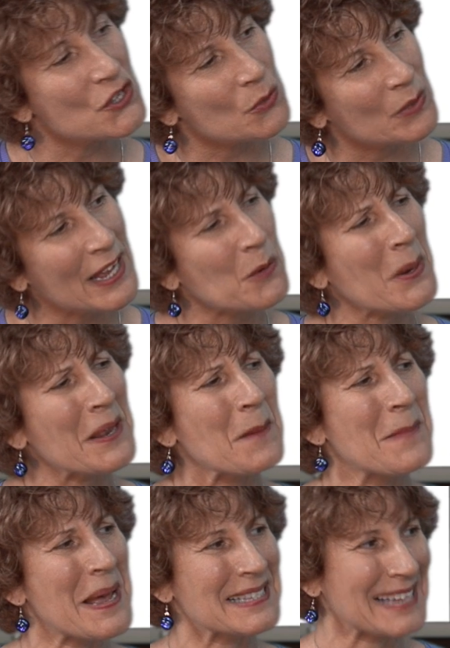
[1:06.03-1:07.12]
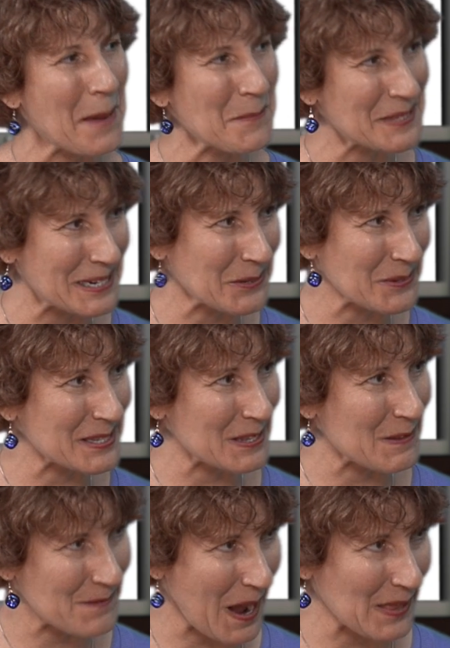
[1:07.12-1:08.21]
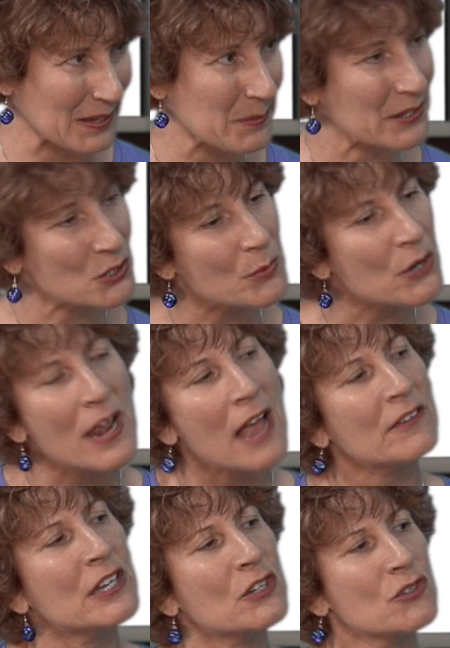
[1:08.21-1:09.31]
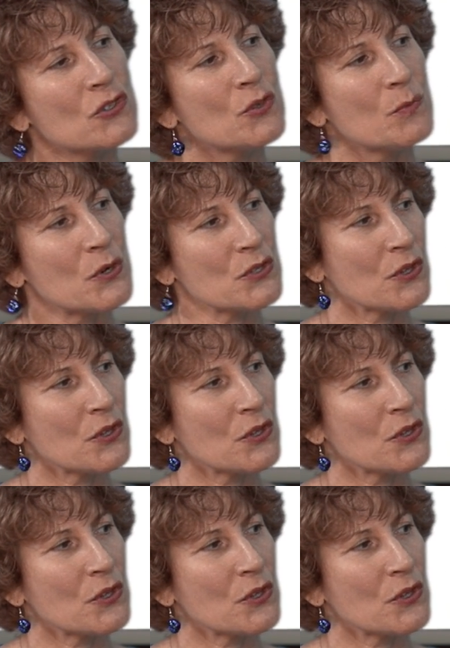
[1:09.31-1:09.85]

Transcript: so we're like one of the best kept secrets in the valley because we don't have any consumers,